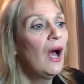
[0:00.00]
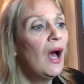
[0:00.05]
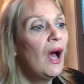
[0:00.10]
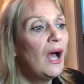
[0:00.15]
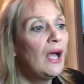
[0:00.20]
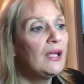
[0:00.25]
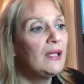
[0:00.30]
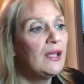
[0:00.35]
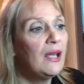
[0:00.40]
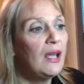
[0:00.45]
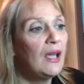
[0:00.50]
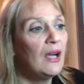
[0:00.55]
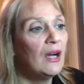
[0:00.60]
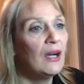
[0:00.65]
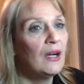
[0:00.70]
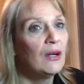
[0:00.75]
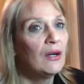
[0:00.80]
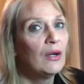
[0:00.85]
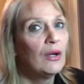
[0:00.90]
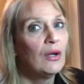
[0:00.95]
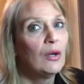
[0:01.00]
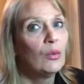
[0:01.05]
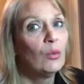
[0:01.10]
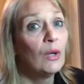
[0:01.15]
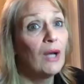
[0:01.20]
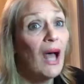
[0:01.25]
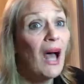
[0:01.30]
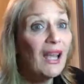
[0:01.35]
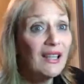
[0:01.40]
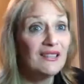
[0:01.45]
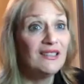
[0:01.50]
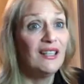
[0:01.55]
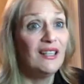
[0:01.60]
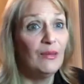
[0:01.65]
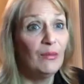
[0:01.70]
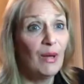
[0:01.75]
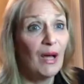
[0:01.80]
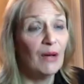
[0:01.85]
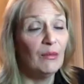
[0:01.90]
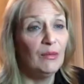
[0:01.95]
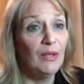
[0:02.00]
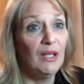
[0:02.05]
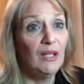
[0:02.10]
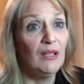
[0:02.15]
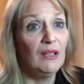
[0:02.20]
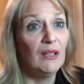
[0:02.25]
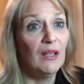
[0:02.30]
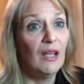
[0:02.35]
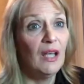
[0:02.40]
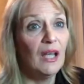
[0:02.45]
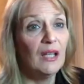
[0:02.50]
I care what I say about me.